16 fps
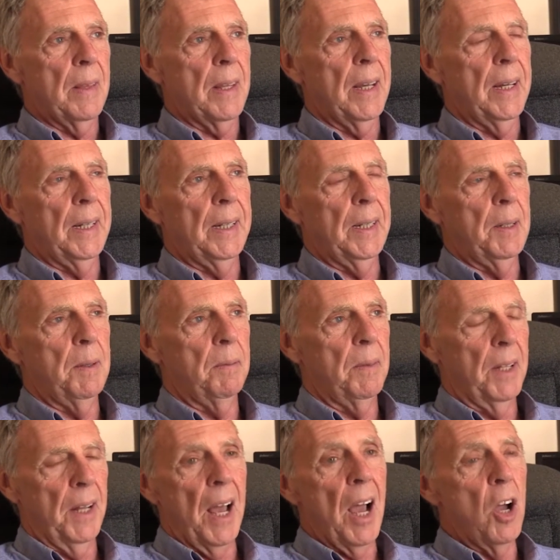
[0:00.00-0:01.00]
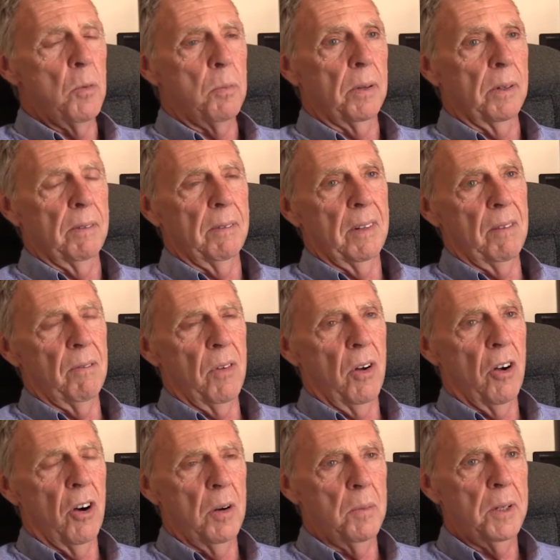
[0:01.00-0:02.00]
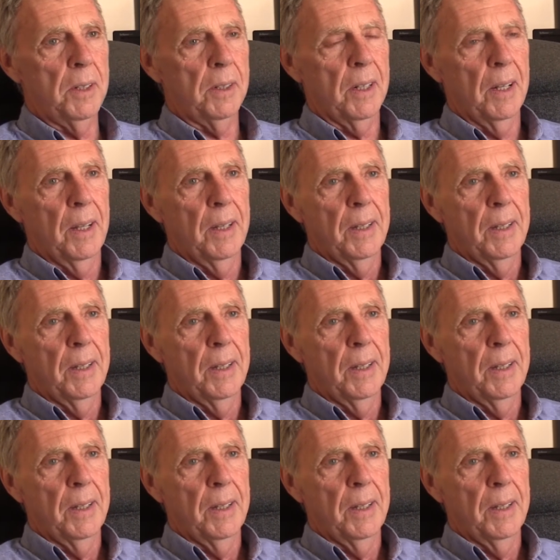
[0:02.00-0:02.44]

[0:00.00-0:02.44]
an open environment.